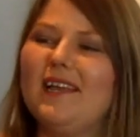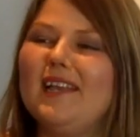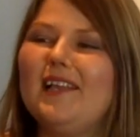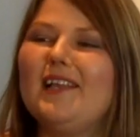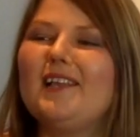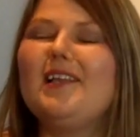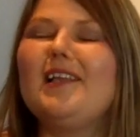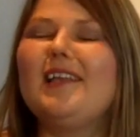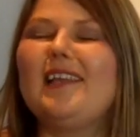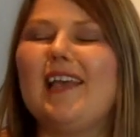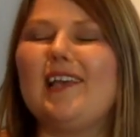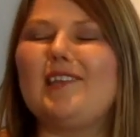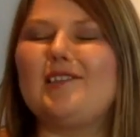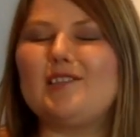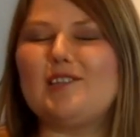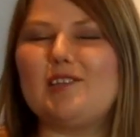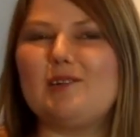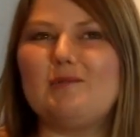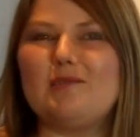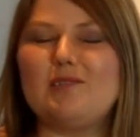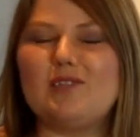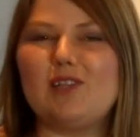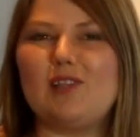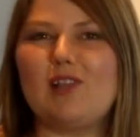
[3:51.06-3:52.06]
yes, there
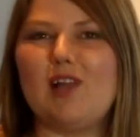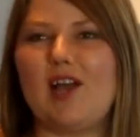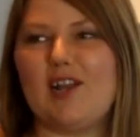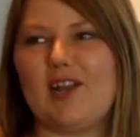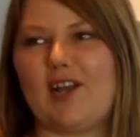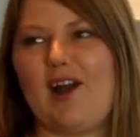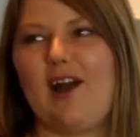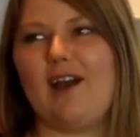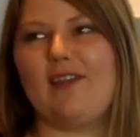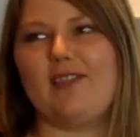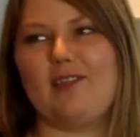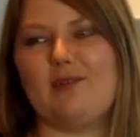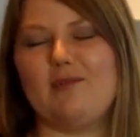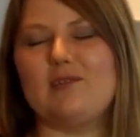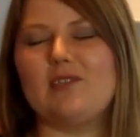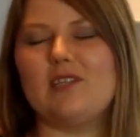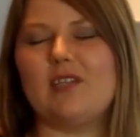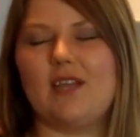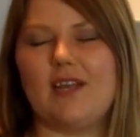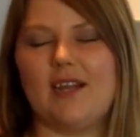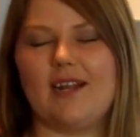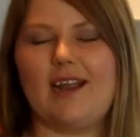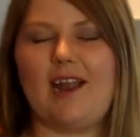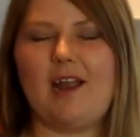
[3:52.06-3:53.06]
was a lot of
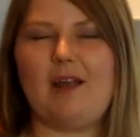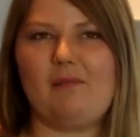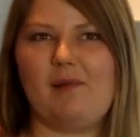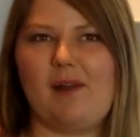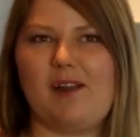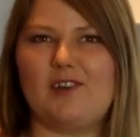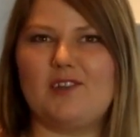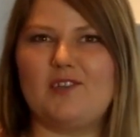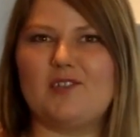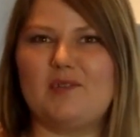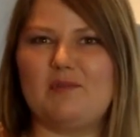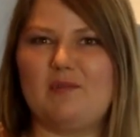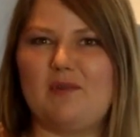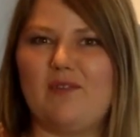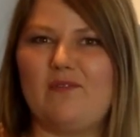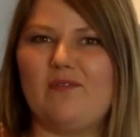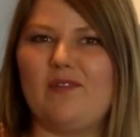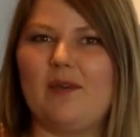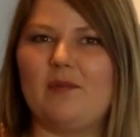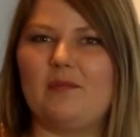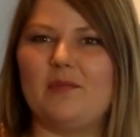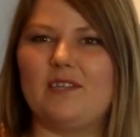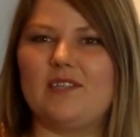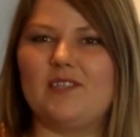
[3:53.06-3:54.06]
chiropractors in my
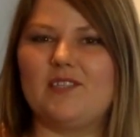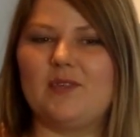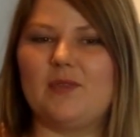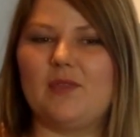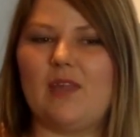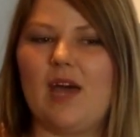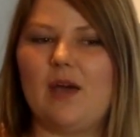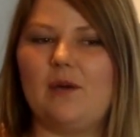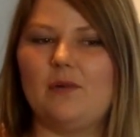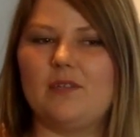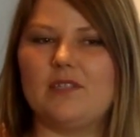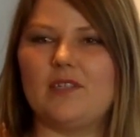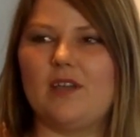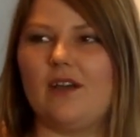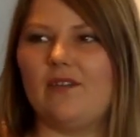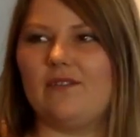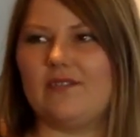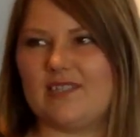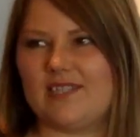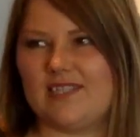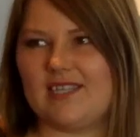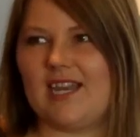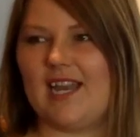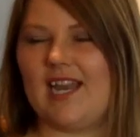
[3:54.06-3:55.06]
family, so that was
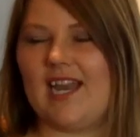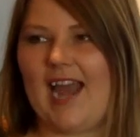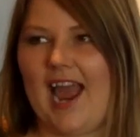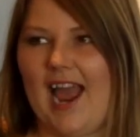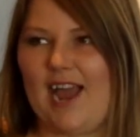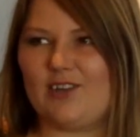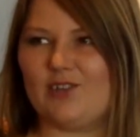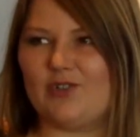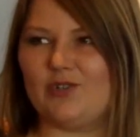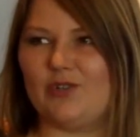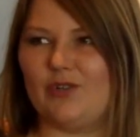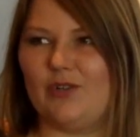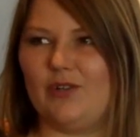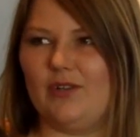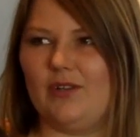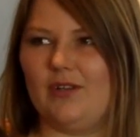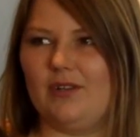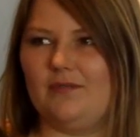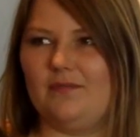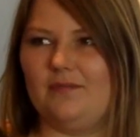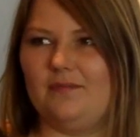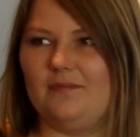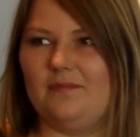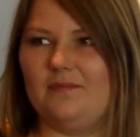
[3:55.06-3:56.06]
obviously a
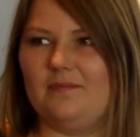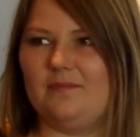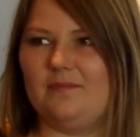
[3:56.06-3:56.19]
natural,